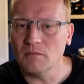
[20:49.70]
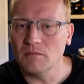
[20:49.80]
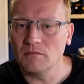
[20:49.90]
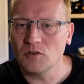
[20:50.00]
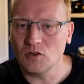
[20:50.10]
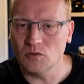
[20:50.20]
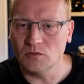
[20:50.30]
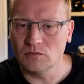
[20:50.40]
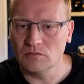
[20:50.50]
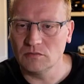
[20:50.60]
Cool.
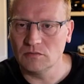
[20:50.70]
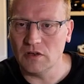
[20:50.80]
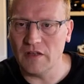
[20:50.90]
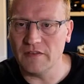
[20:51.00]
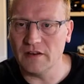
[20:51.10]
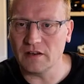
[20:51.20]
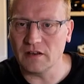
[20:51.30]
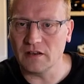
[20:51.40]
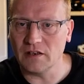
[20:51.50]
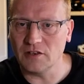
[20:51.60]
And then I can
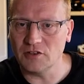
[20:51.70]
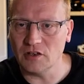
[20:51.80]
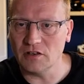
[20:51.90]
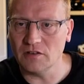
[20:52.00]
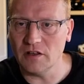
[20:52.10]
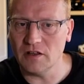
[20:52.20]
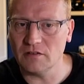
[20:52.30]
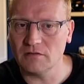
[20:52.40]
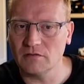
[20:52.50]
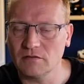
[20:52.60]
click done on that.
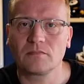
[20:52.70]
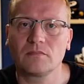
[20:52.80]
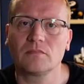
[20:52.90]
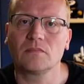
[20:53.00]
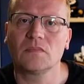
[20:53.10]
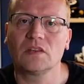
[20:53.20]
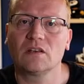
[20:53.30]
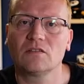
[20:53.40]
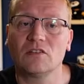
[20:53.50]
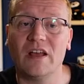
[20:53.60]

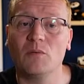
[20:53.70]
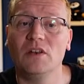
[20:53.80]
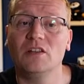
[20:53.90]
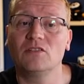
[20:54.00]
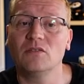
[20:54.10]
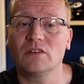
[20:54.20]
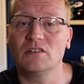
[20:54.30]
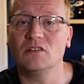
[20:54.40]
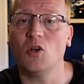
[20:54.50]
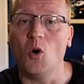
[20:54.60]
So now we need to actually
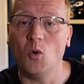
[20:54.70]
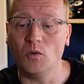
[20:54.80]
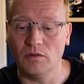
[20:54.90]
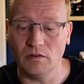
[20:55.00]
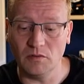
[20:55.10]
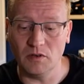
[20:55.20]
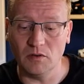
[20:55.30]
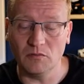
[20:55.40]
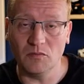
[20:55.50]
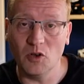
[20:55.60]
call,
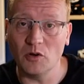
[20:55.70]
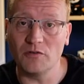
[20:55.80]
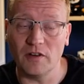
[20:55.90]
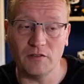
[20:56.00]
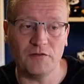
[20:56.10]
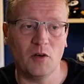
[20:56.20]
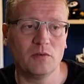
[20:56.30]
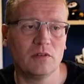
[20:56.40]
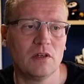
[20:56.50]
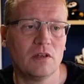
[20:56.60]
notify the phone.
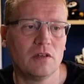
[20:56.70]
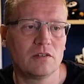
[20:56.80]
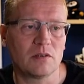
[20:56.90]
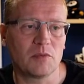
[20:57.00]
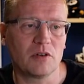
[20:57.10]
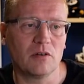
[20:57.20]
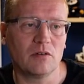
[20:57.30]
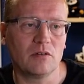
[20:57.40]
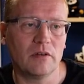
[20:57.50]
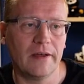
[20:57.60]
So I'm going to
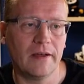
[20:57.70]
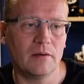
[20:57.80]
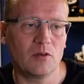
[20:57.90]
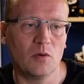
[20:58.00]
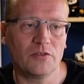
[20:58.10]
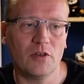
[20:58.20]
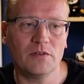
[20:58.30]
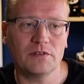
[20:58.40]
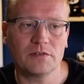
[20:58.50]
go call service.